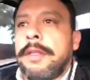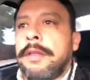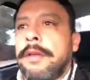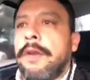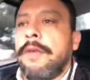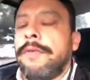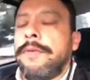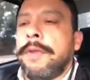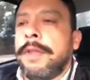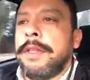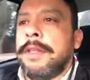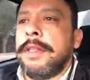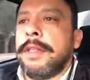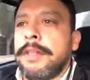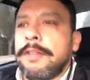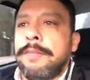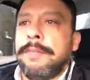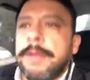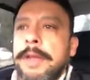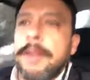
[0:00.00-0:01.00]
Hopefully
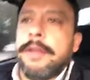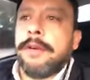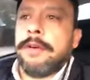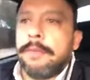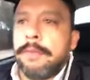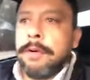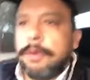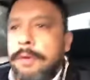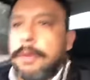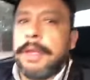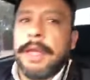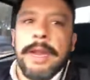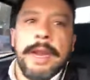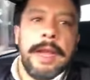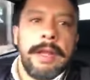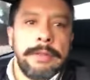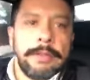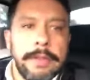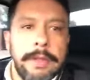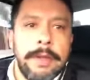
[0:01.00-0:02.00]
this video will get
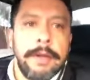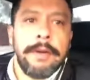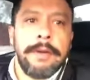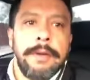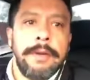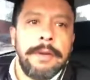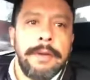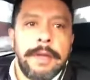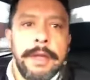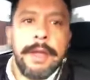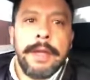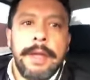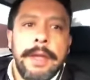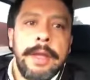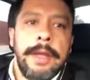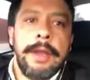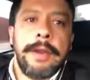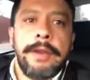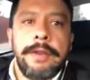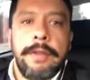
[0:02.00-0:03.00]
out there
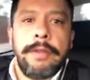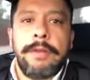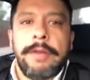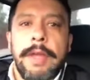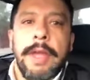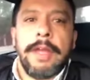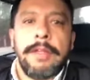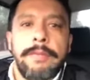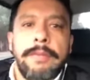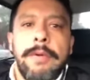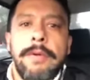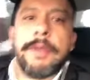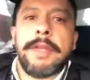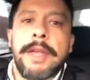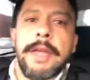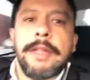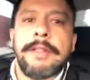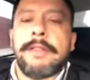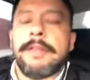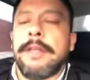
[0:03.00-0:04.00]
and you guys will
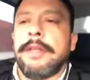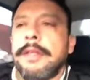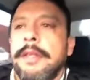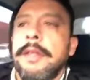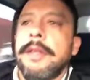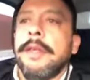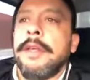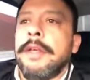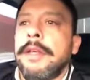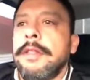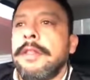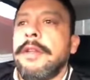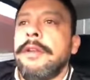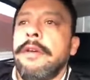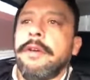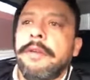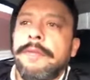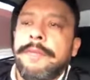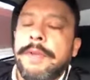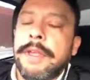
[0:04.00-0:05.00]
get the
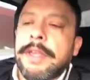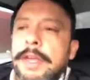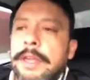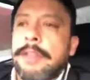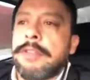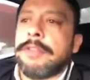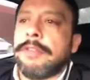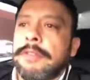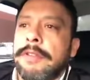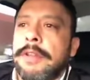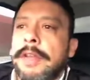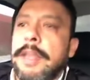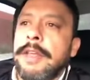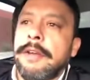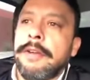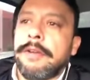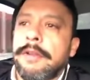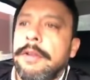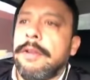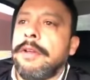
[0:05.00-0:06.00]
notifications
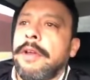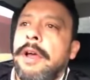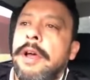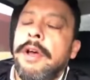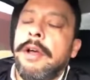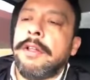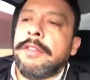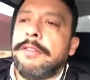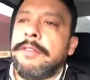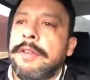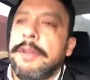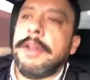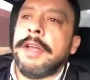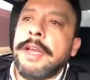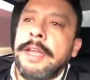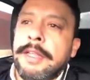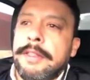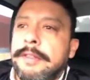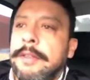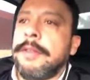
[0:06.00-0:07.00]
later on
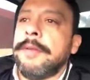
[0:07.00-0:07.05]
tonight.